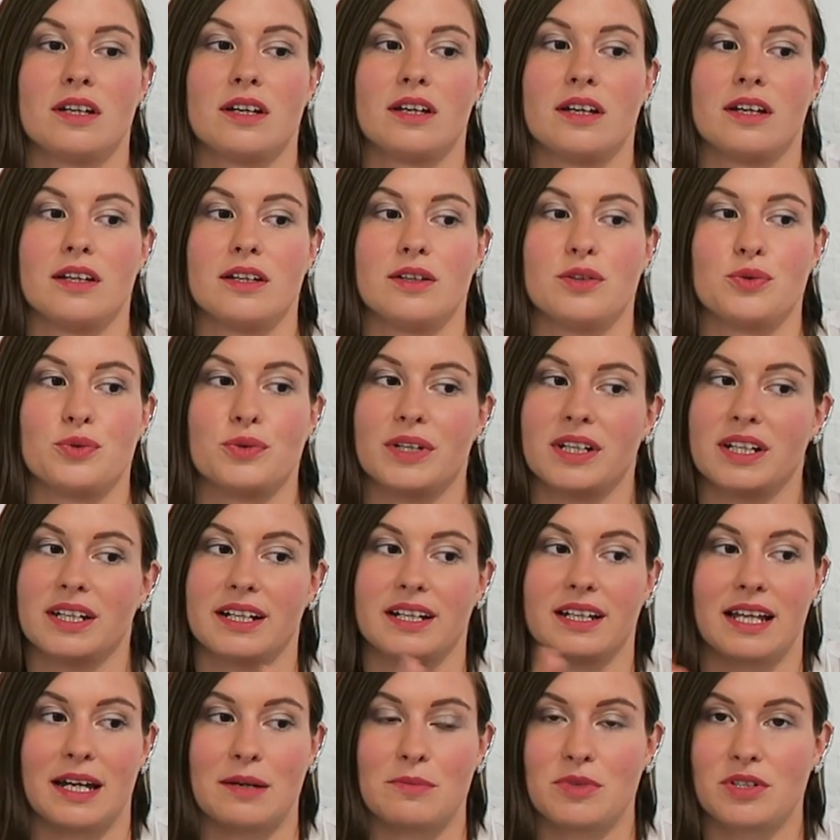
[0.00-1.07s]
a really
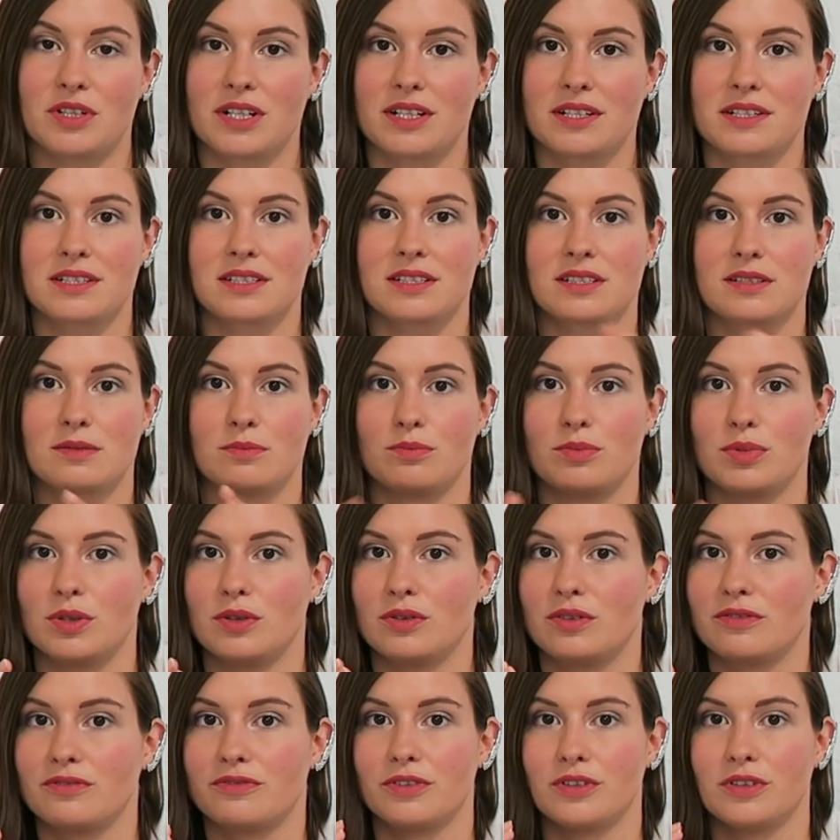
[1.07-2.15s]
glamorous,
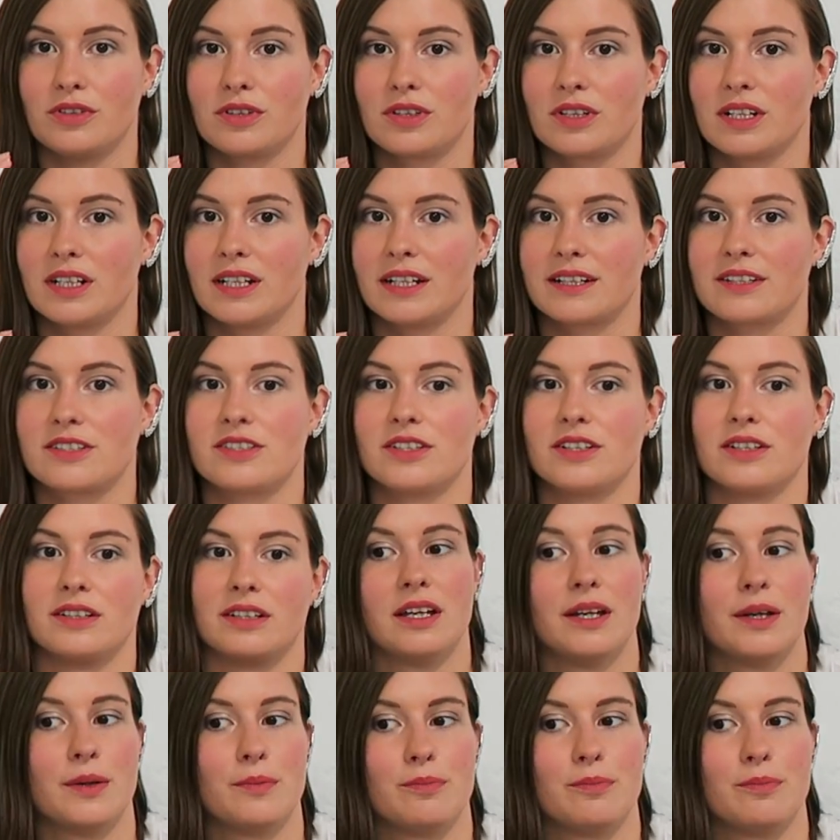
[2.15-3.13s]
beautiful collection,